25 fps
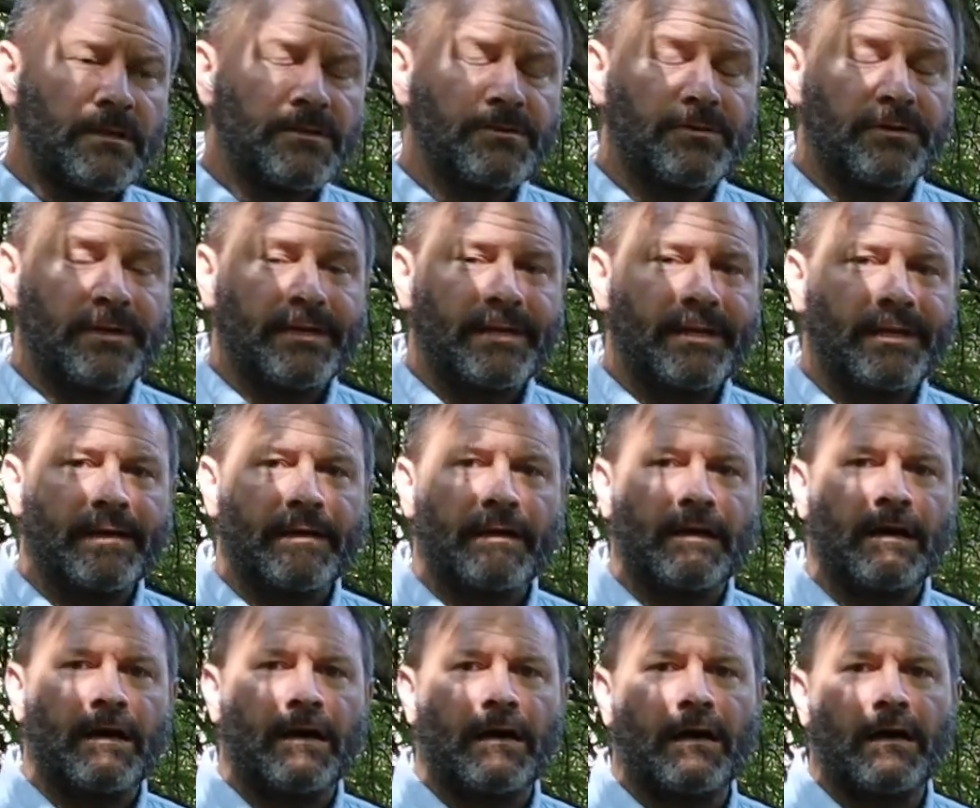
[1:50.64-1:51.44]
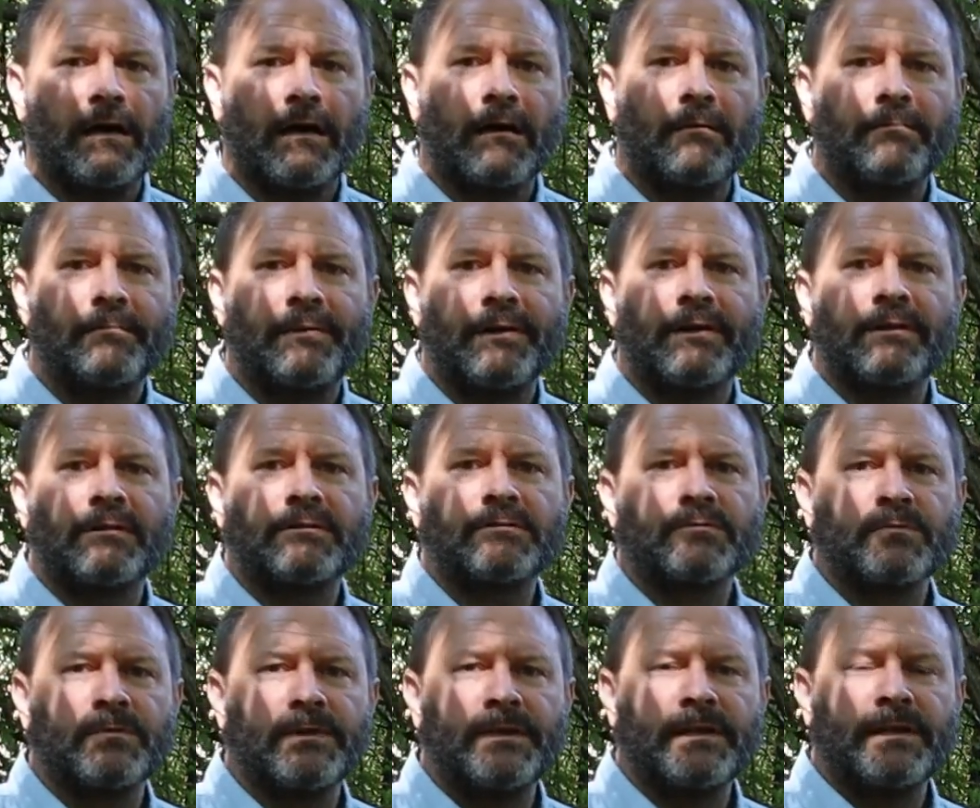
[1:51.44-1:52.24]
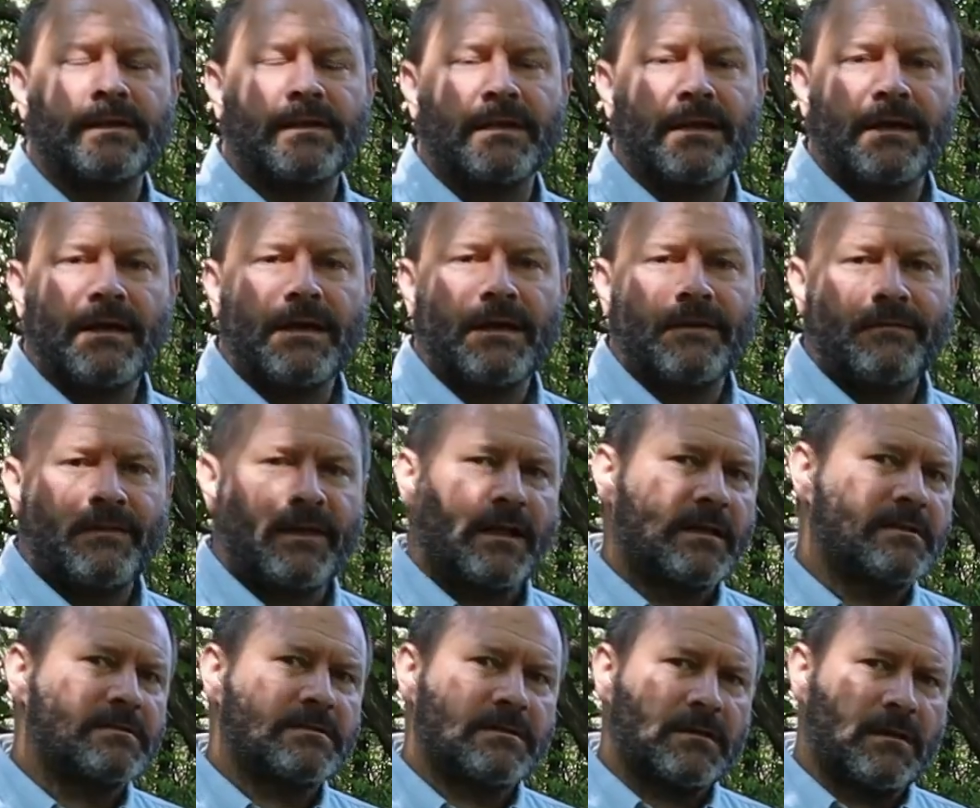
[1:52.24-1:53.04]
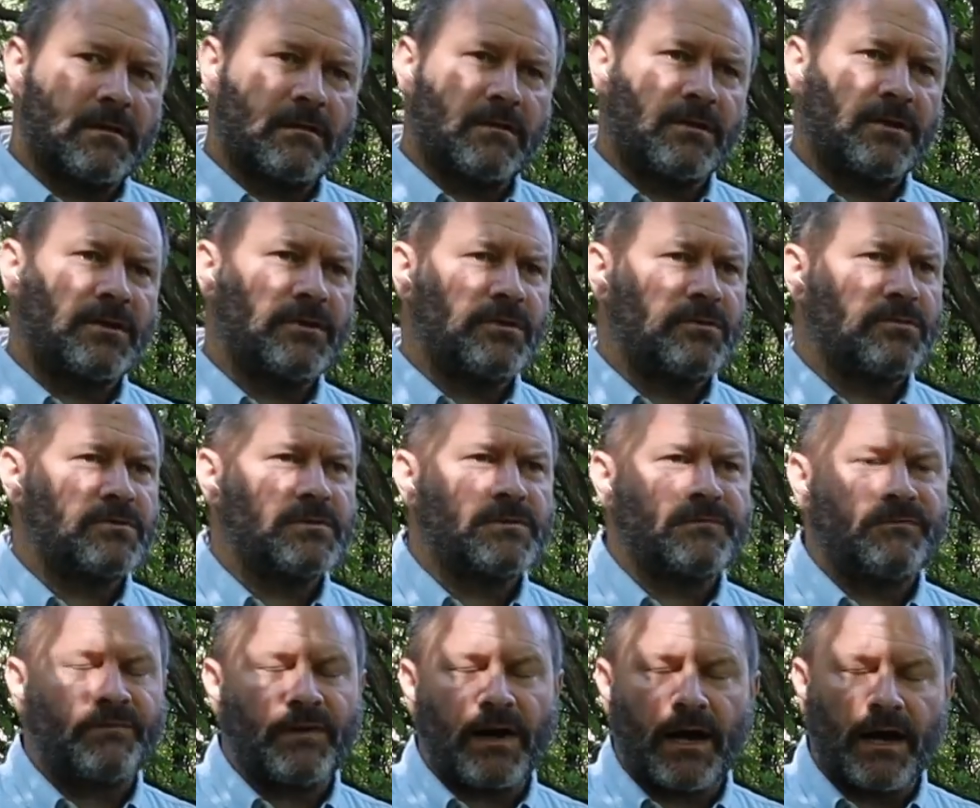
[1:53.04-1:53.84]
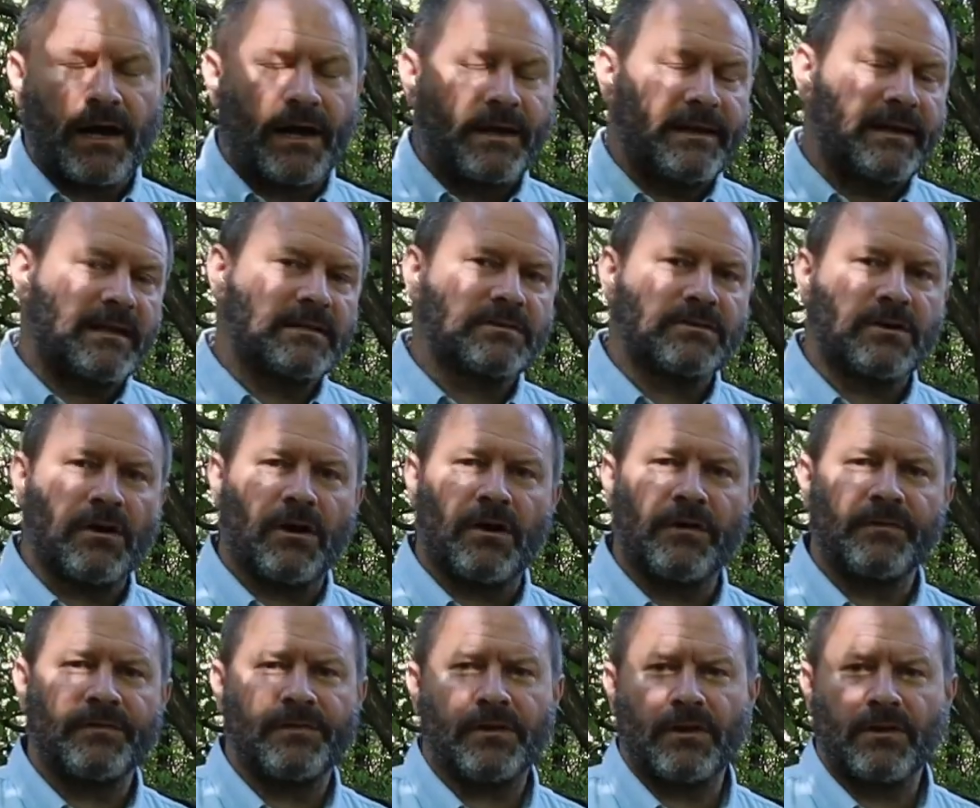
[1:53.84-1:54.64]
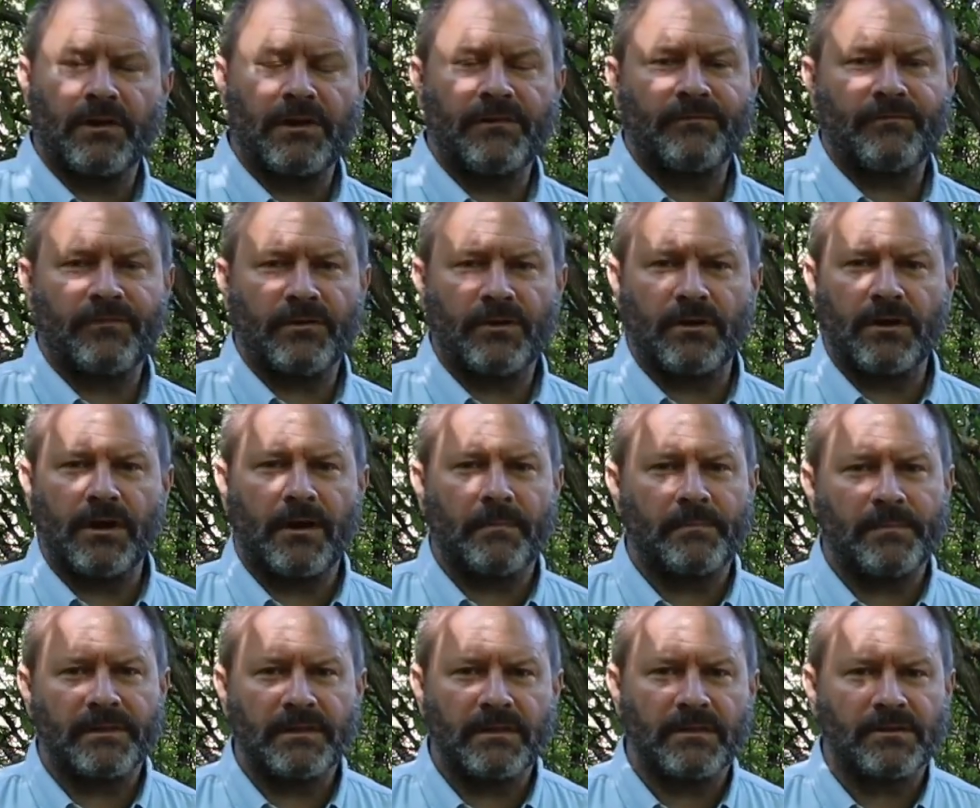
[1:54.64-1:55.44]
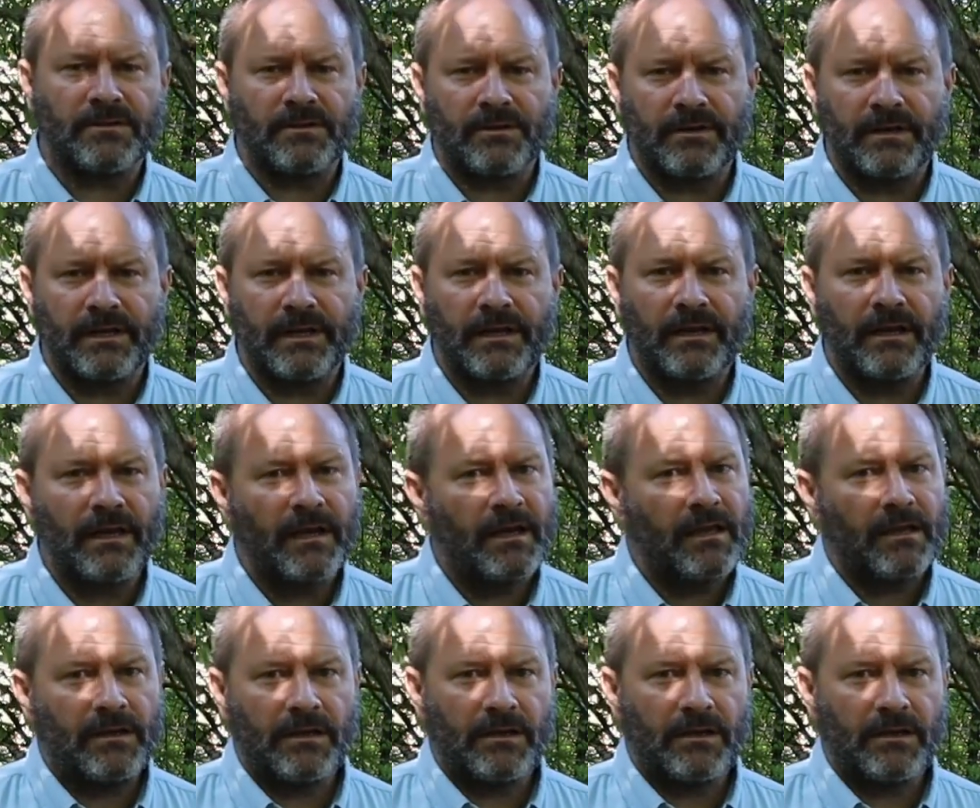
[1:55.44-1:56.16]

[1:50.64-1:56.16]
treating bittersweet, that's a huge vine that's gone 30 foot up in the tree.